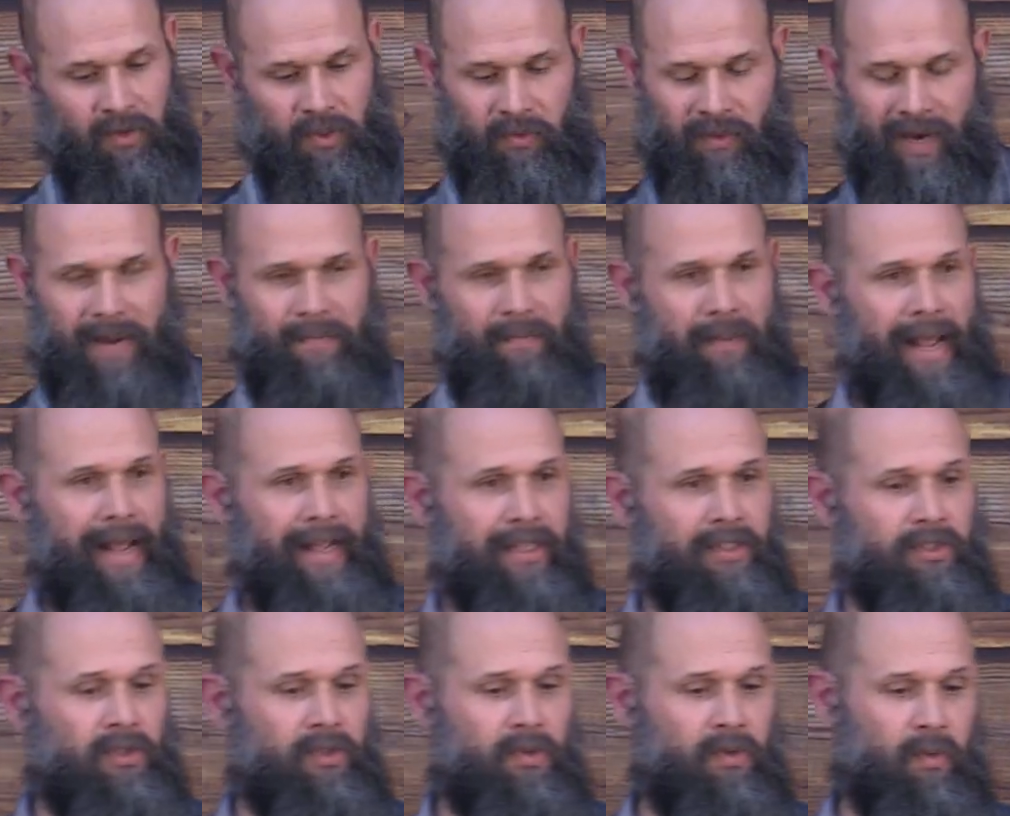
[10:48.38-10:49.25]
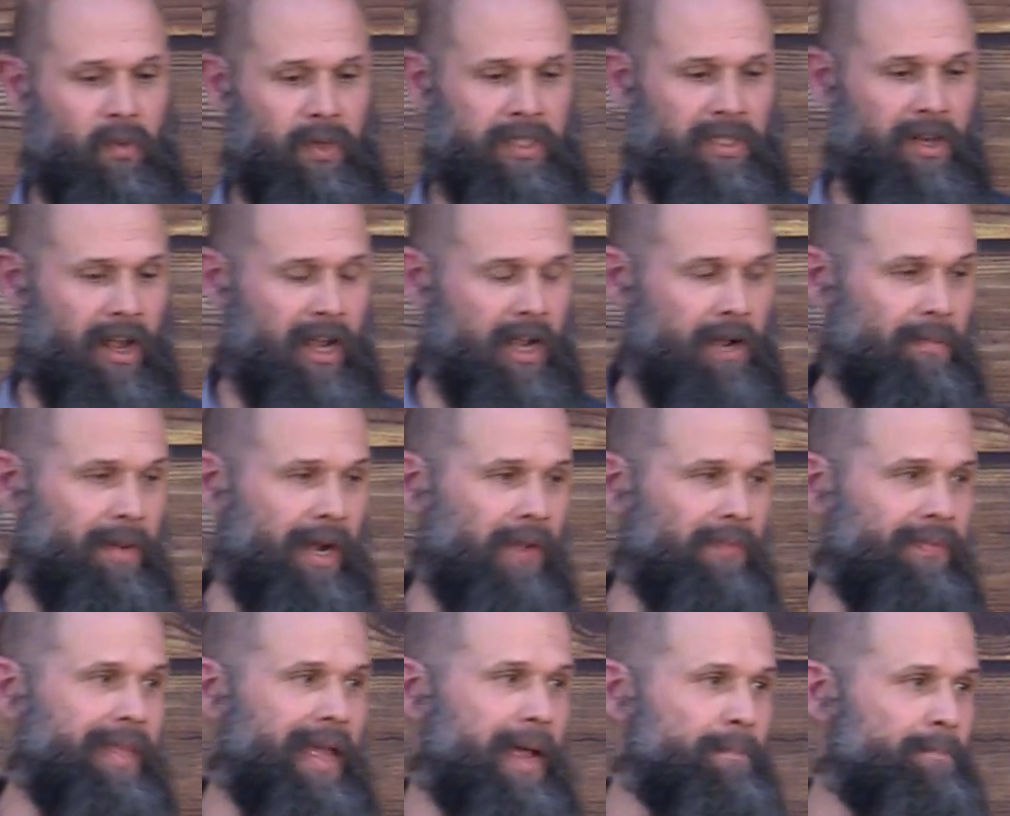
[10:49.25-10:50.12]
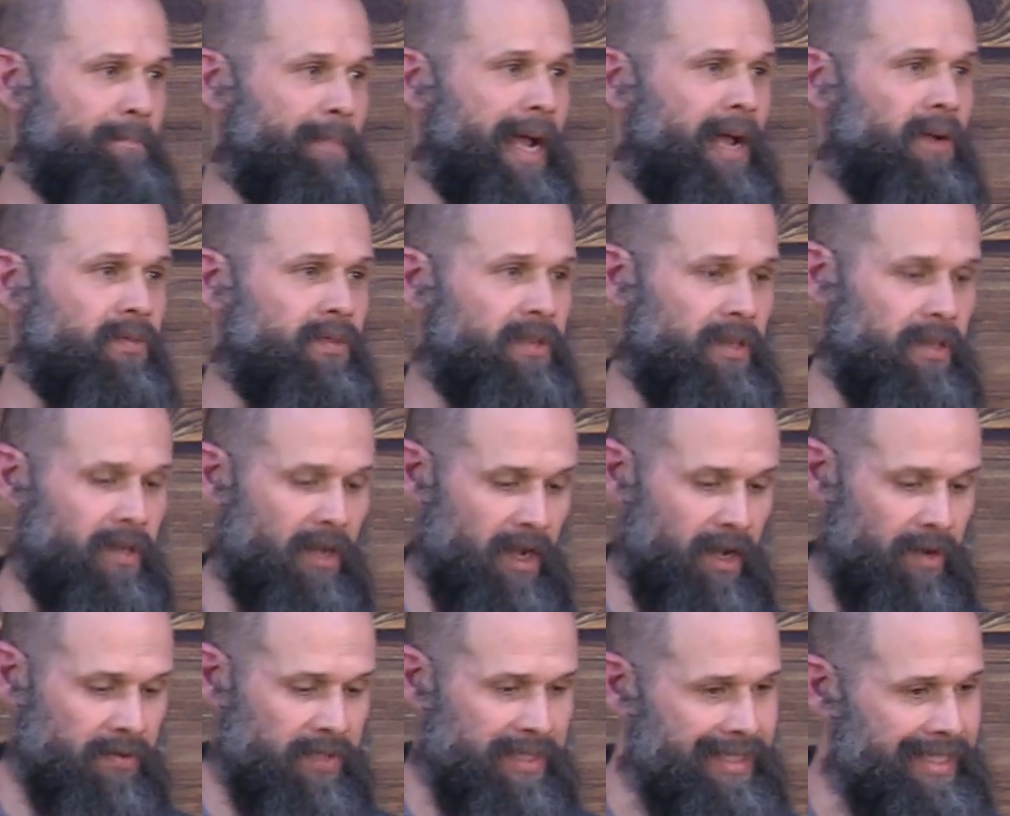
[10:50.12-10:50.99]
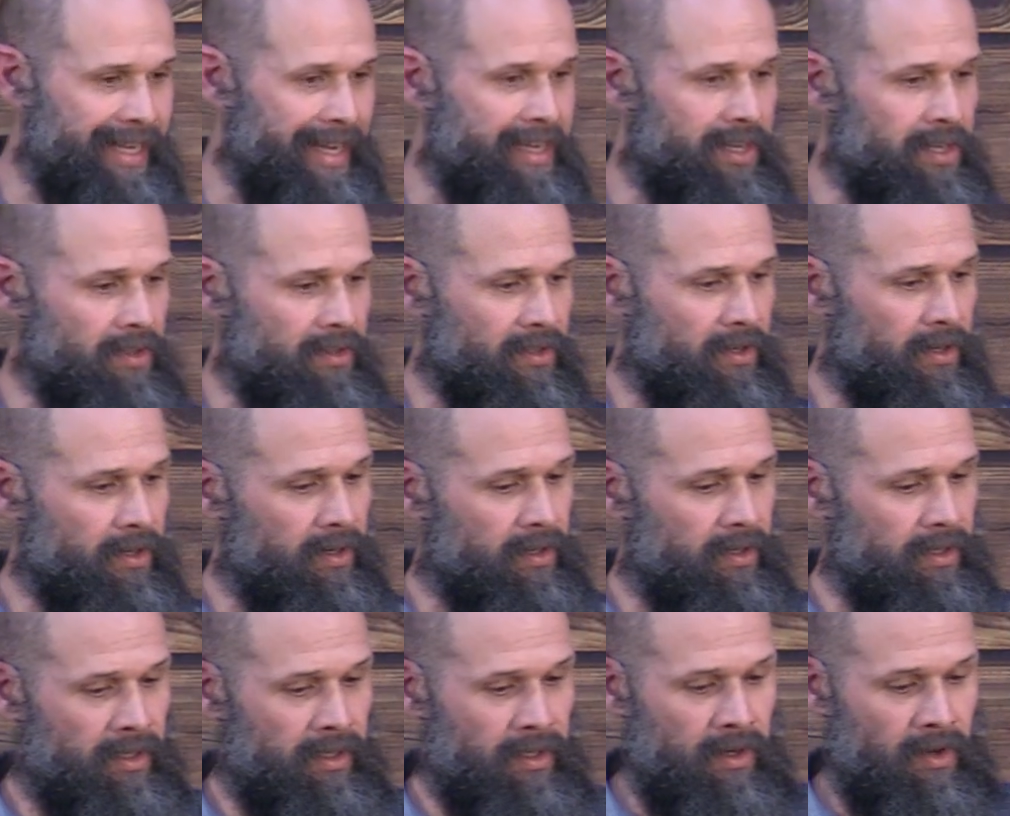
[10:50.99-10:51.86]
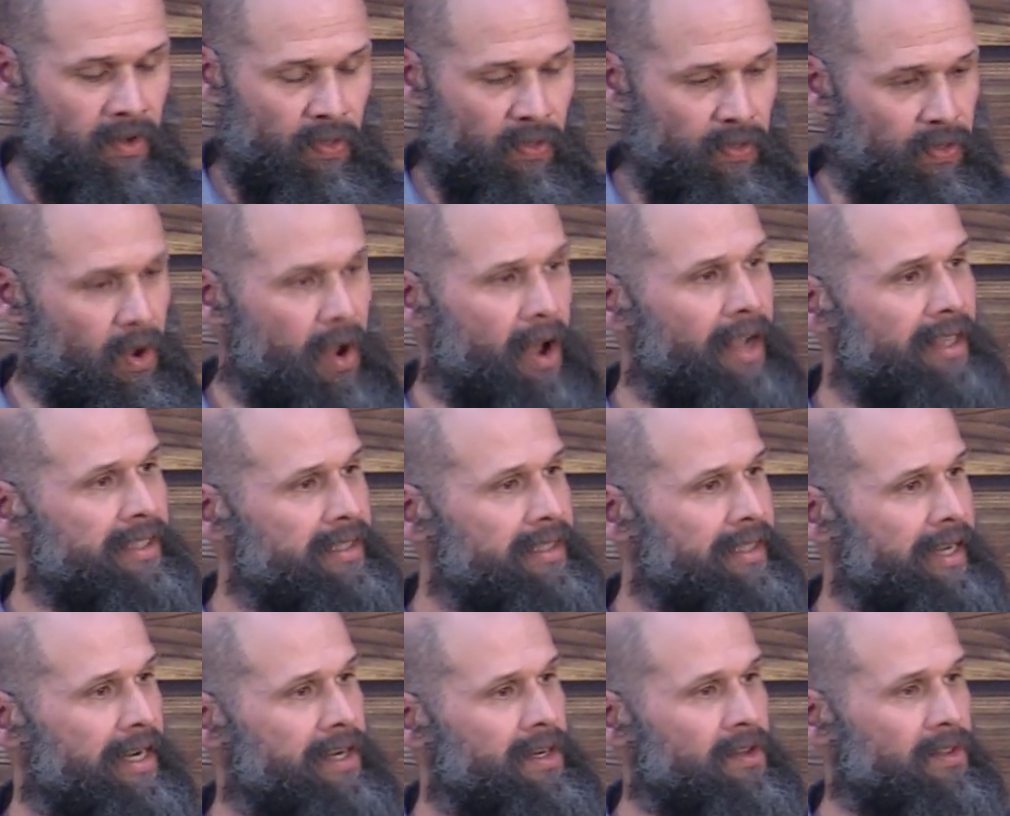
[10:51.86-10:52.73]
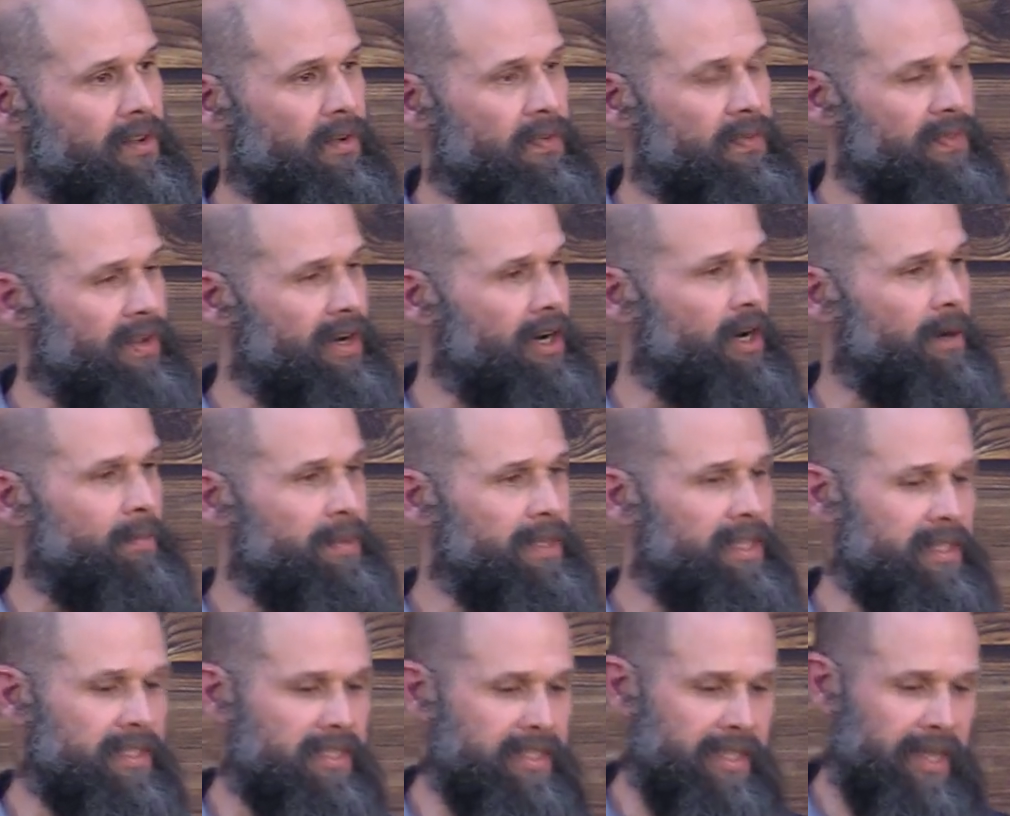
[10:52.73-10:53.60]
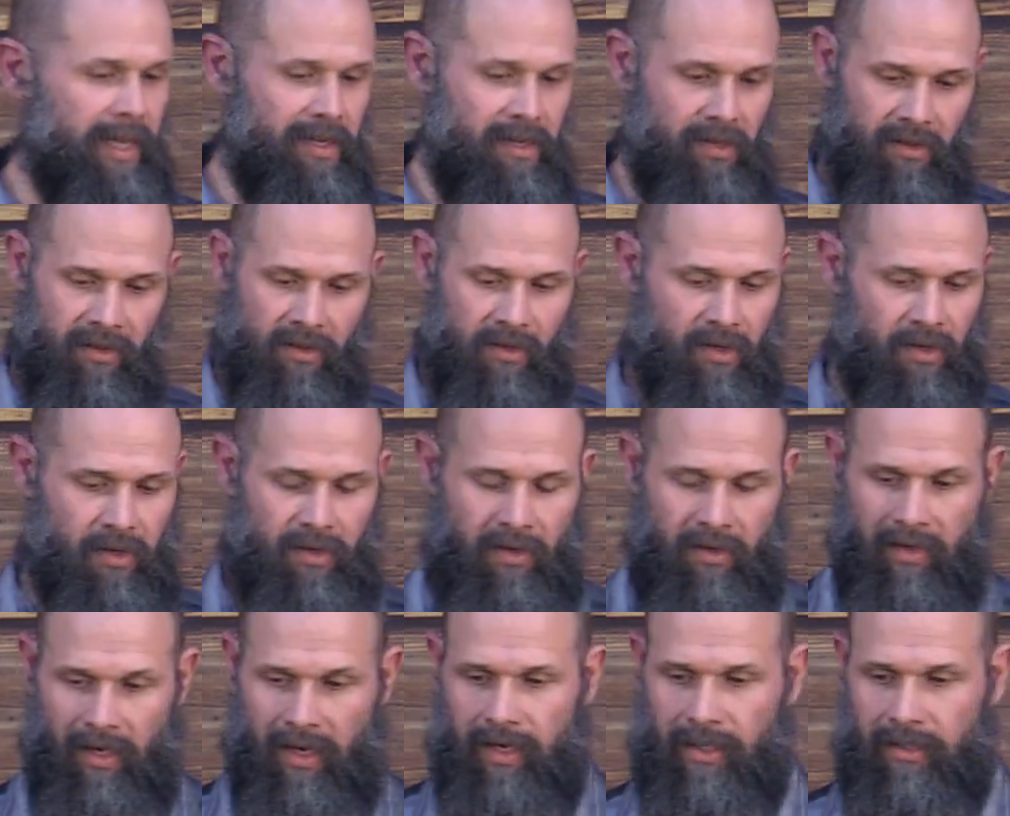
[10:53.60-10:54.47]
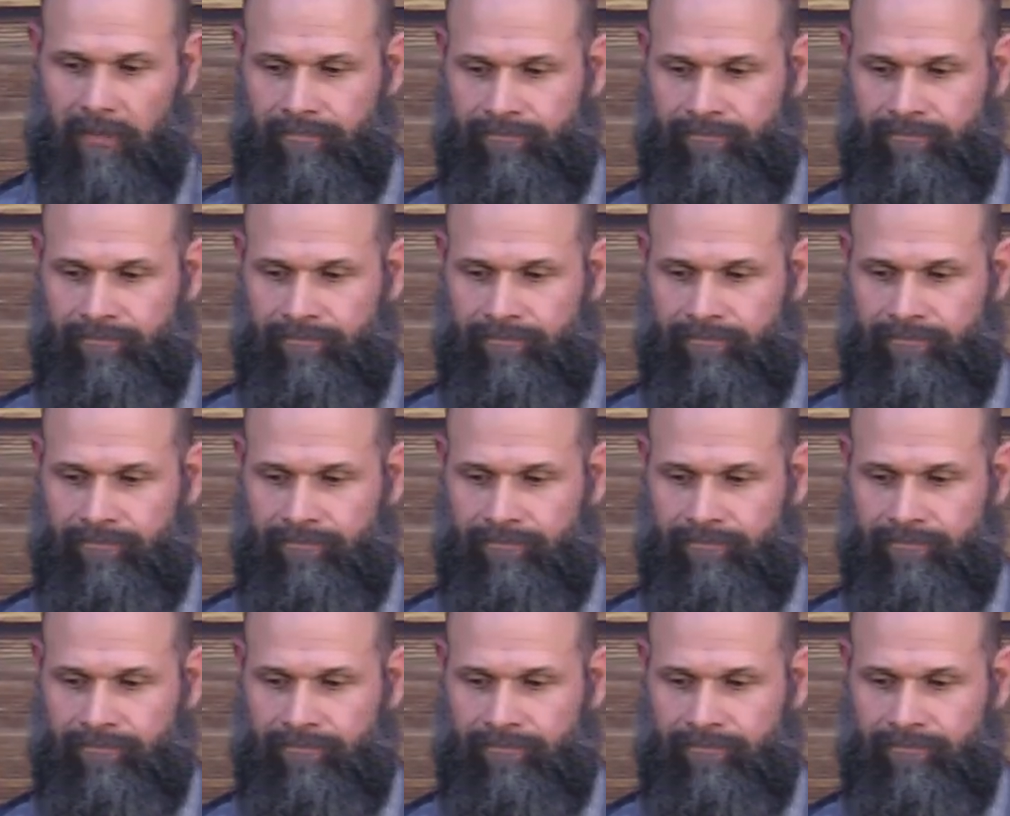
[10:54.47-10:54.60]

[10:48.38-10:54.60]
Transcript: goes right back to, we talk about that mountain of secular thought, secular therapy, secular